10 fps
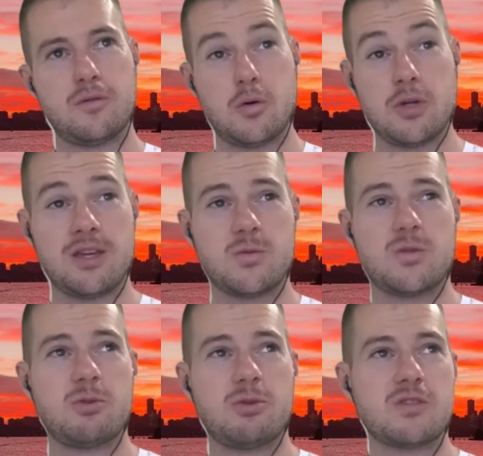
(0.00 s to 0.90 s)
four years with
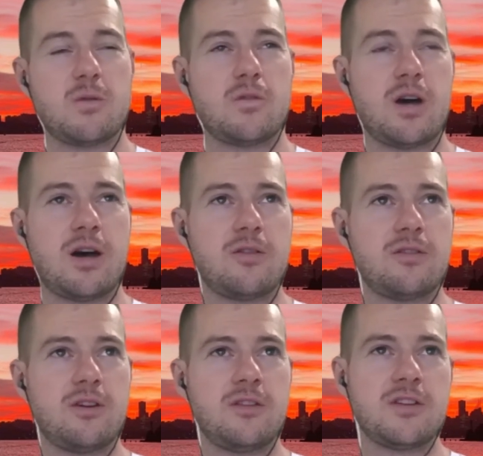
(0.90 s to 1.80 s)
the book so far,
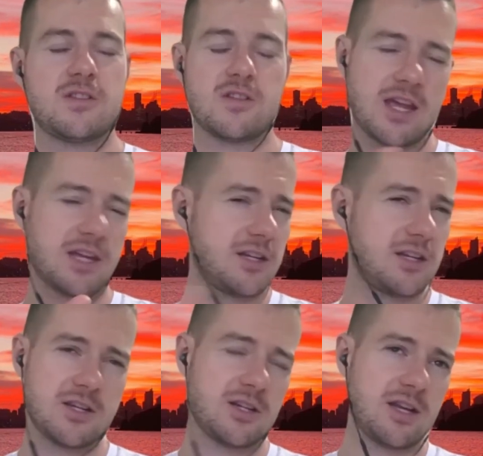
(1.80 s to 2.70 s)
and, and this is the second
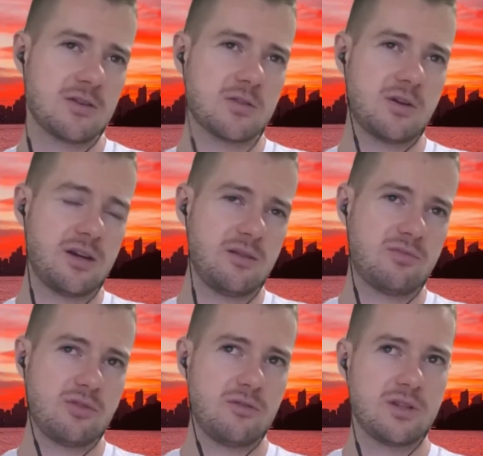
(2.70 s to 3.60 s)
edition now, so I, I
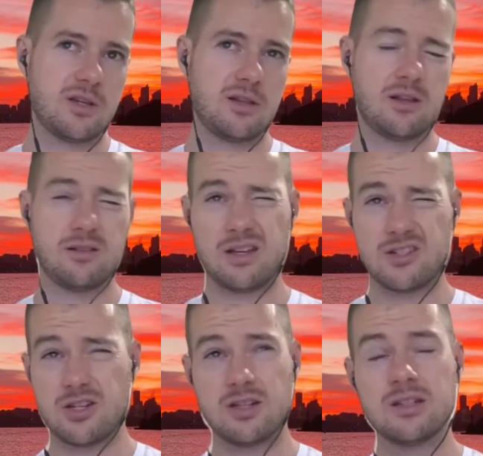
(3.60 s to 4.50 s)
improved it l-
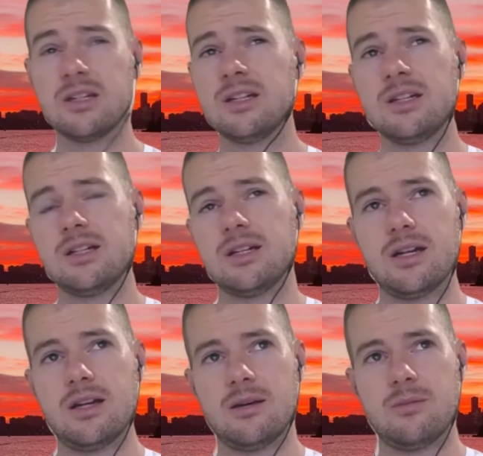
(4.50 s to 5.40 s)
last year
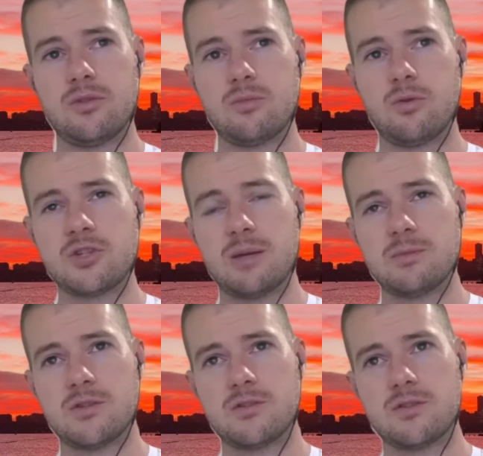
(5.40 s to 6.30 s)
um, with more
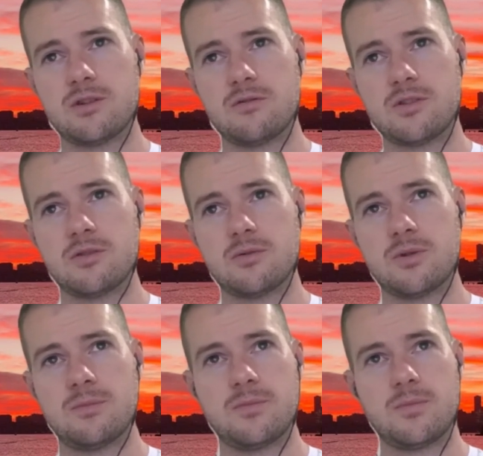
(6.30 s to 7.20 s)
chapters and stuff. So
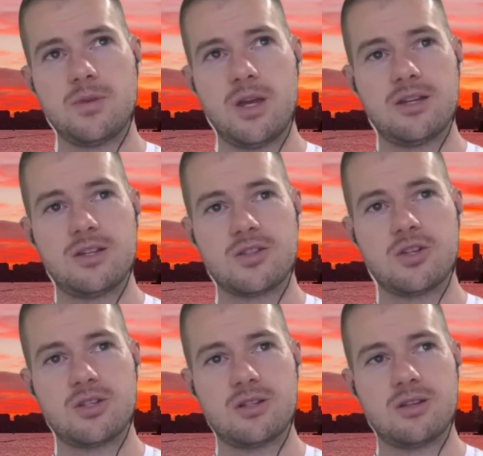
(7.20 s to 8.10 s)
um, yeah, it's
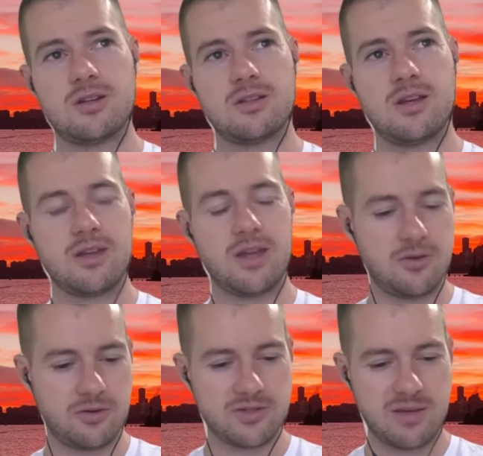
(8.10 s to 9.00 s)
good, and uh, yeah, get
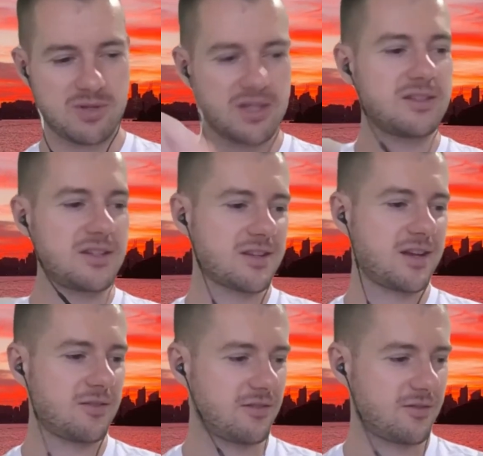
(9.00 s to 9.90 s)
your ten percent
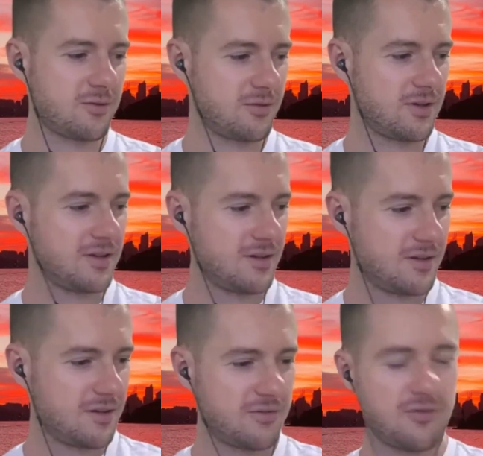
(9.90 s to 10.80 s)
discount through
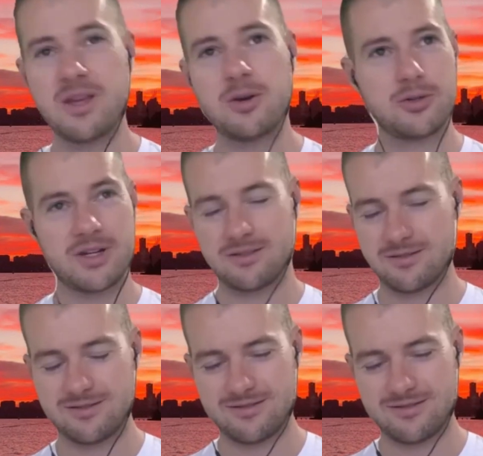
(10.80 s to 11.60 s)
through me or Dan.